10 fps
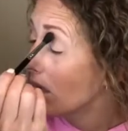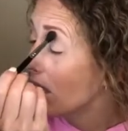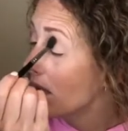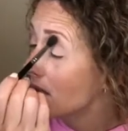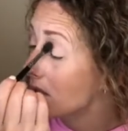
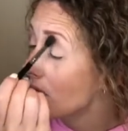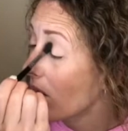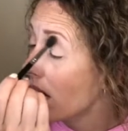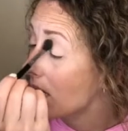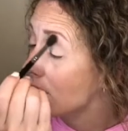And so
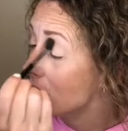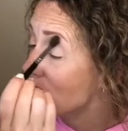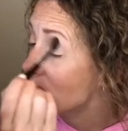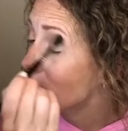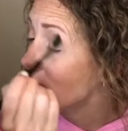I am
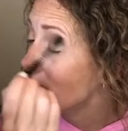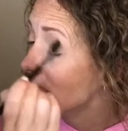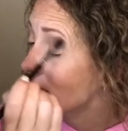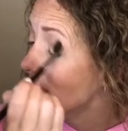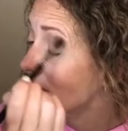just
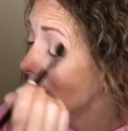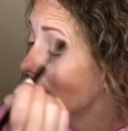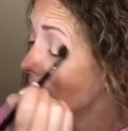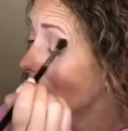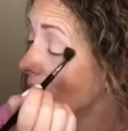blending this
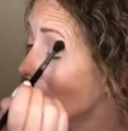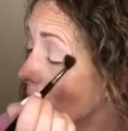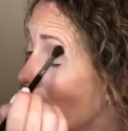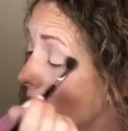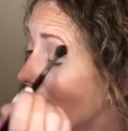into
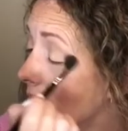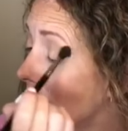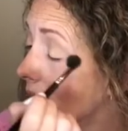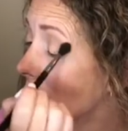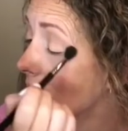my
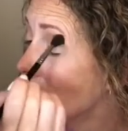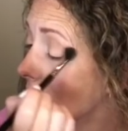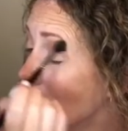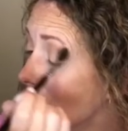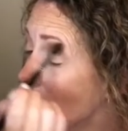
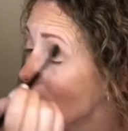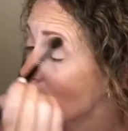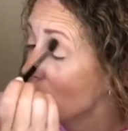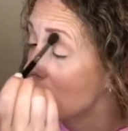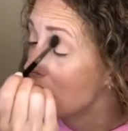
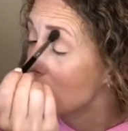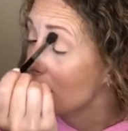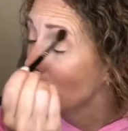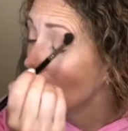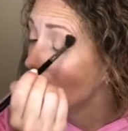crease. I'm
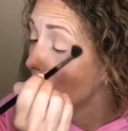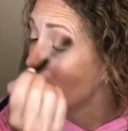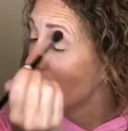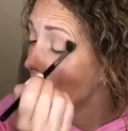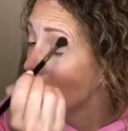going
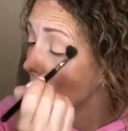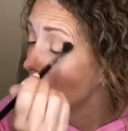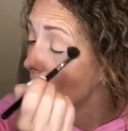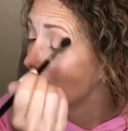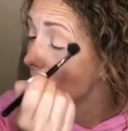above my
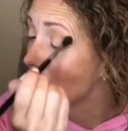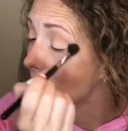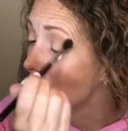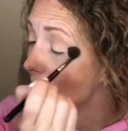crease.